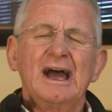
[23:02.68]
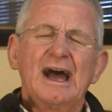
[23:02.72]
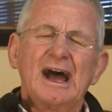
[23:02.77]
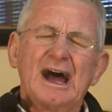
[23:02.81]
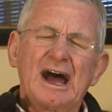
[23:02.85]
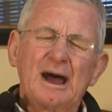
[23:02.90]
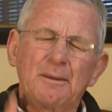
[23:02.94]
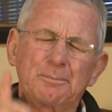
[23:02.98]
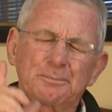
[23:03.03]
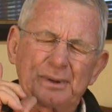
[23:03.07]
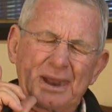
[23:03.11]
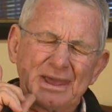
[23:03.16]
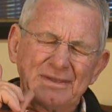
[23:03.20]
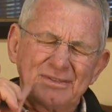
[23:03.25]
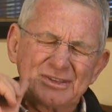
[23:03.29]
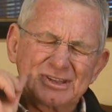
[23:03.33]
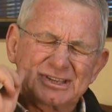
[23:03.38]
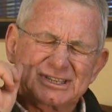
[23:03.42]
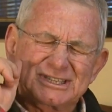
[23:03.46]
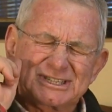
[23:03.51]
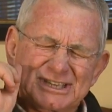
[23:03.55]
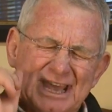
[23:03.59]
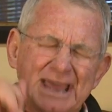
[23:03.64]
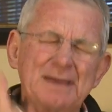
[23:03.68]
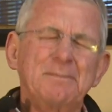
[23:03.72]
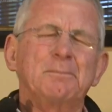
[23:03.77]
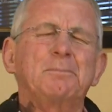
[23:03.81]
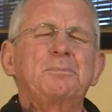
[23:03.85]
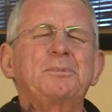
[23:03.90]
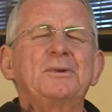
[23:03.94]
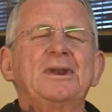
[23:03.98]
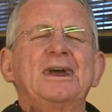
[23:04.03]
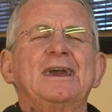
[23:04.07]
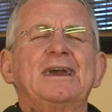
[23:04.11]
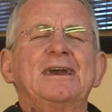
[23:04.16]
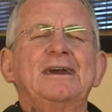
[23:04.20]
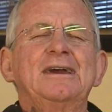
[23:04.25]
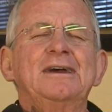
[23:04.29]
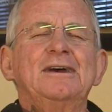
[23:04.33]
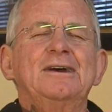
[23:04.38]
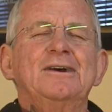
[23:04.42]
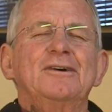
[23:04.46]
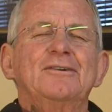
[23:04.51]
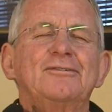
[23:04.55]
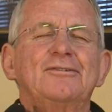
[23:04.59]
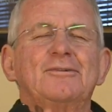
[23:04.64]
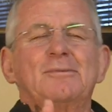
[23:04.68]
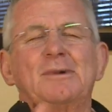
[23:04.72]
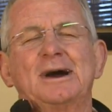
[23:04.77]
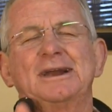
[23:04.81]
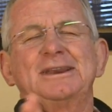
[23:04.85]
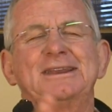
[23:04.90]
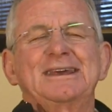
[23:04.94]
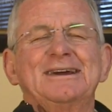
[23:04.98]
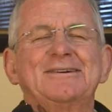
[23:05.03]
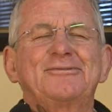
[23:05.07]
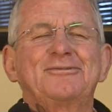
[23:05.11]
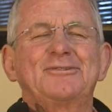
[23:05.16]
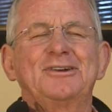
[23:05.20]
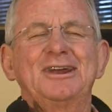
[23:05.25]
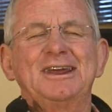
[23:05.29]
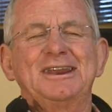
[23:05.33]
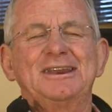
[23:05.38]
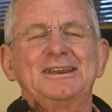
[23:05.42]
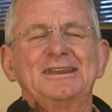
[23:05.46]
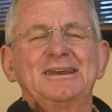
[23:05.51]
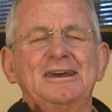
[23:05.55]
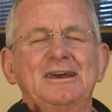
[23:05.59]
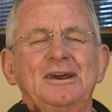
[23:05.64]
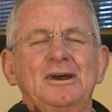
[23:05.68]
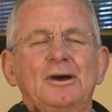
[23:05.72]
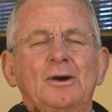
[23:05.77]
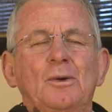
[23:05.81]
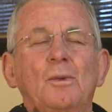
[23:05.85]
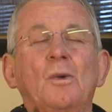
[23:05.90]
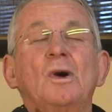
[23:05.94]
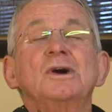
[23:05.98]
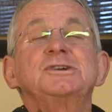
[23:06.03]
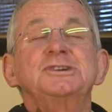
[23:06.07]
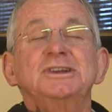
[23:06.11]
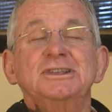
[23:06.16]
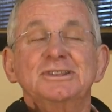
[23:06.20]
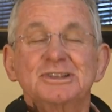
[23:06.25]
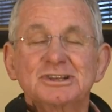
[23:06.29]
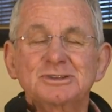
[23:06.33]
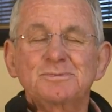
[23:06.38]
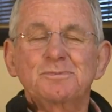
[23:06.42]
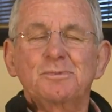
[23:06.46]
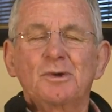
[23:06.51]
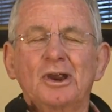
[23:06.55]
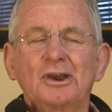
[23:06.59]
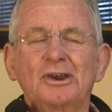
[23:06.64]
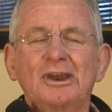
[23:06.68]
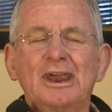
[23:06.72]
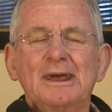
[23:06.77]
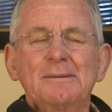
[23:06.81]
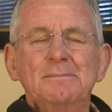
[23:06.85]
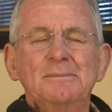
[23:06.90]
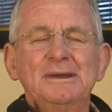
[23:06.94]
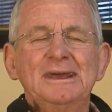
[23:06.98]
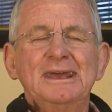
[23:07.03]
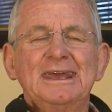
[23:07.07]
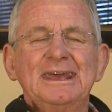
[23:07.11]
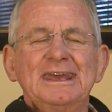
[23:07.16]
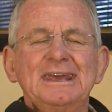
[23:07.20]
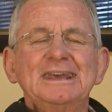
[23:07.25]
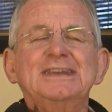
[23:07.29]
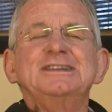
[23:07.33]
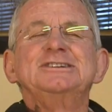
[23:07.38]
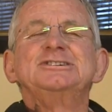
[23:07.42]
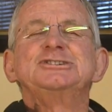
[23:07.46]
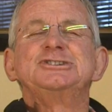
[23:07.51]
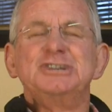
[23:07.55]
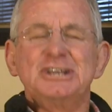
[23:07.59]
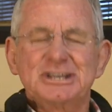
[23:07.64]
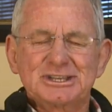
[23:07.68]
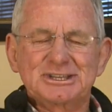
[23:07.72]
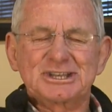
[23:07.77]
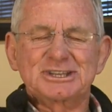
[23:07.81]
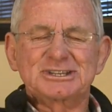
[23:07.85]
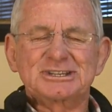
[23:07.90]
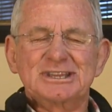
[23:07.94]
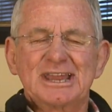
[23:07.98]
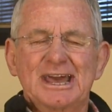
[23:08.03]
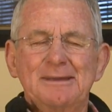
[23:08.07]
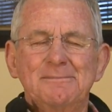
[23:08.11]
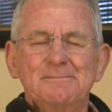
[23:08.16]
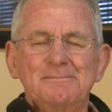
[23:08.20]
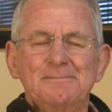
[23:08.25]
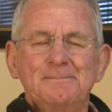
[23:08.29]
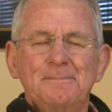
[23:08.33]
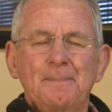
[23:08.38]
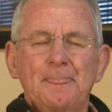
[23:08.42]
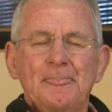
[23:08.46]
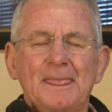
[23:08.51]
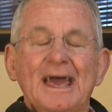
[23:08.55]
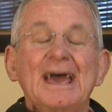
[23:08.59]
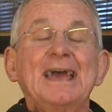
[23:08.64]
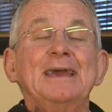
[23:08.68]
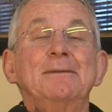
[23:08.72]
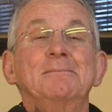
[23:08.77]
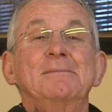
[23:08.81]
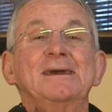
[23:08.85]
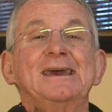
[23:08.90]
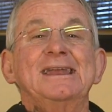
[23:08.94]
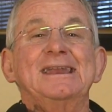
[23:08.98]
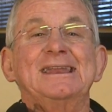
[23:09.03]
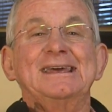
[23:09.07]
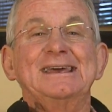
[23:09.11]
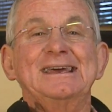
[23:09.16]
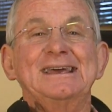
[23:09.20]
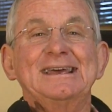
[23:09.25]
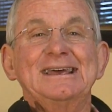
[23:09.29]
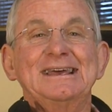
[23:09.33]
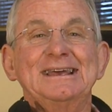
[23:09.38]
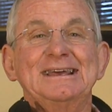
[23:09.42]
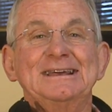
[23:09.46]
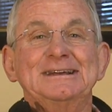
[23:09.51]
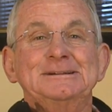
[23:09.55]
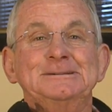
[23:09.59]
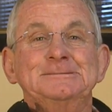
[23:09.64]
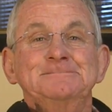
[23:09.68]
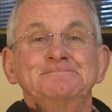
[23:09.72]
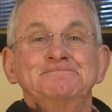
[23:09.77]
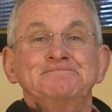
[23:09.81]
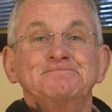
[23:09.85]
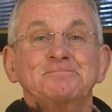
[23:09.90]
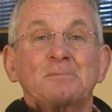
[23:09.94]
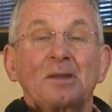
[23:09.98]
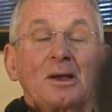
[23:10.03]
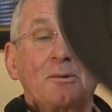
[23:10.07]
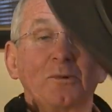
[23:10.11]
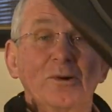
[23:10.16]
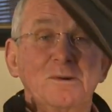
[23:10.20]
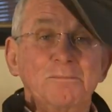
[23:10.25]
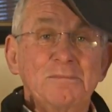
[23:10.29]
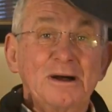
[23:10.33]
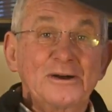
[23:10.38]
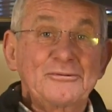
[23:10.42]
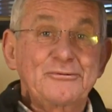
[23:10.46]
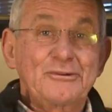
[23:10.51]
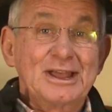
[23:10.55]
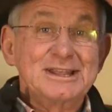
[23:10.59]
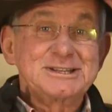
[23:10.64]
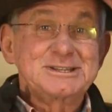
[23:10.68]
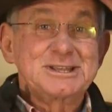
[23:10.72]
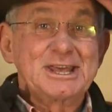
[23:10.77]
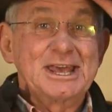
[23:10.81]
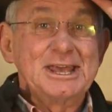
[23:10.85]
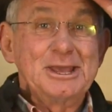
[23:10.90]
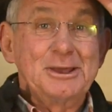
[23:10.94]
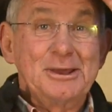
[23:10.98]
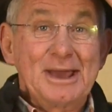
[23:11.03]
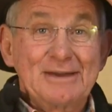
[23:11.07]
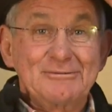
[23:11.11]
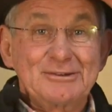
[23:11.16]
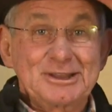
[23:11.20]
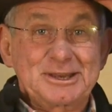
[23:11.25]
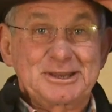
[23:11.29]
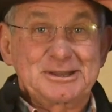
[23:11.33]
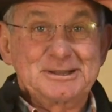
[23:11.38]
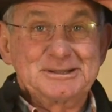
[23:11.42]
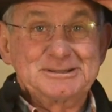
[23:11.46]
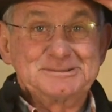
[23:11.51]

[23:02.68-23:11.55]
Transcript: I pray the same prayer for my dear friend watching this program. In Jesus' name, amen. Well, my friends, there you have it.